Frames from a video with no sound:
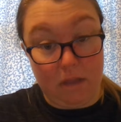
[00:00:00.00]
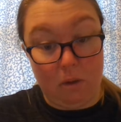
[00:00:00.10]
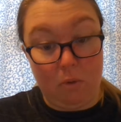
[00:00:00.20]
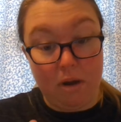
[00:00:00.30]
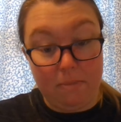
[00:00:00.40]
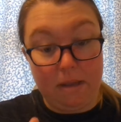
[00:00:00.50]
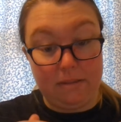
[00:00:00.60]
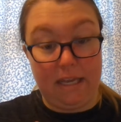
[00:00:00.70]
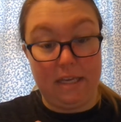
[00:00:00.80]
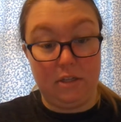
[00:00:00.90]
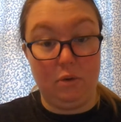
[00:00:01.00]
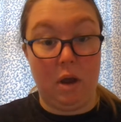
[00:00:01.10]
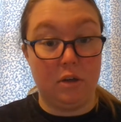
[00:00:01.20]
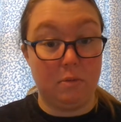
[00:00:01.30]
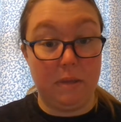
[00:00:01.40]
I want to be able to hit
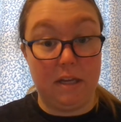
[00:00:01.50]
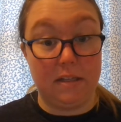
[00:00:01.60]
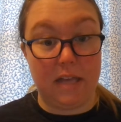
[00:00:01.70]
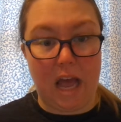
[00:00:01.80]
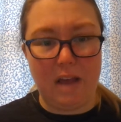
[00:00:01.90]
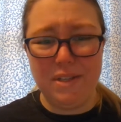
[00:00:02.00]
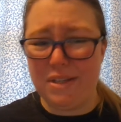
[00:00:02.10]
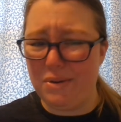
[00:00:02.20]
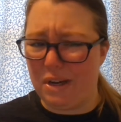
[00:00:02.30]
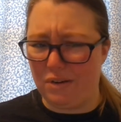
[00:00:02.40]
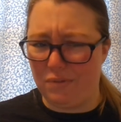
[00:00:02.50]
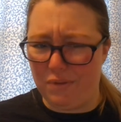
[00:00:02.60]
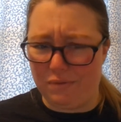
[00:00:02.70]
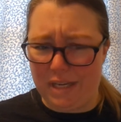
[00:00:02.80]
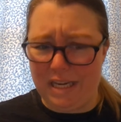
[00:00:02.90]
200 because I was
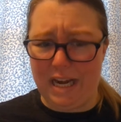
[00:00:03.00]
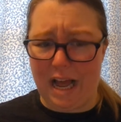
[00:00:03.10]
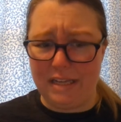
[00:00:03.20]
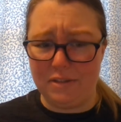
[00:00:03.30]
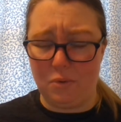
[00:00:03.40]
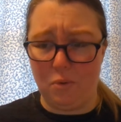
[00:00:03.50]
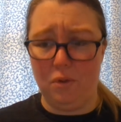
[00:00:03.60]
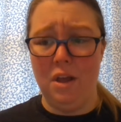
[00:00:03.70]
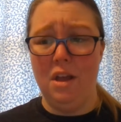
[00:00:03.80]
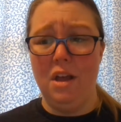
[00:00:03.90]
215 in high school.